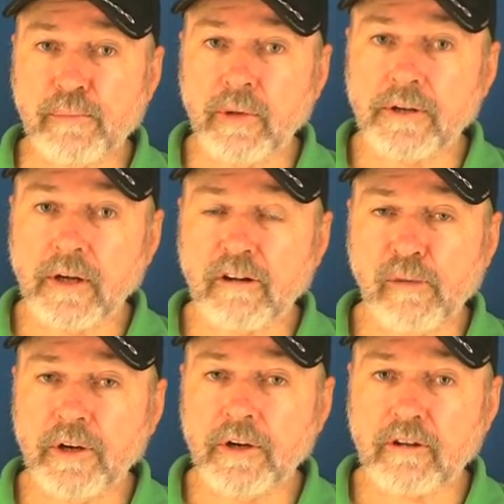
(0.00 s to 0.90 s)
I've
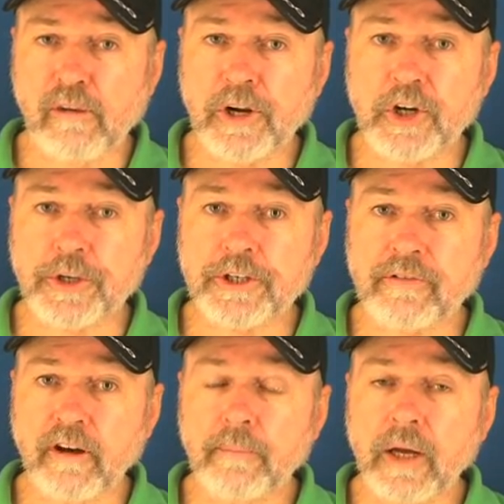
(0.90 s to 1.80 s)
assembled comment,
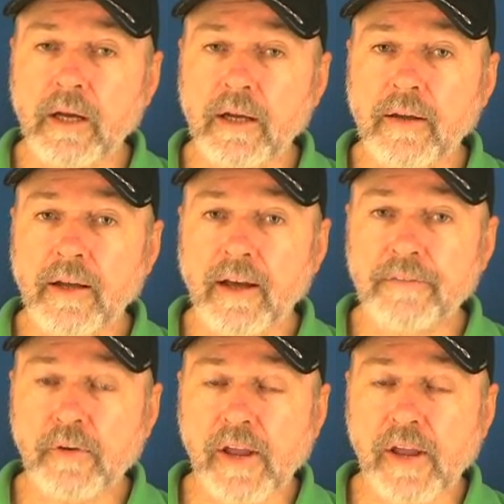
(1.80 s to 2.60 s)
commentaries from uh,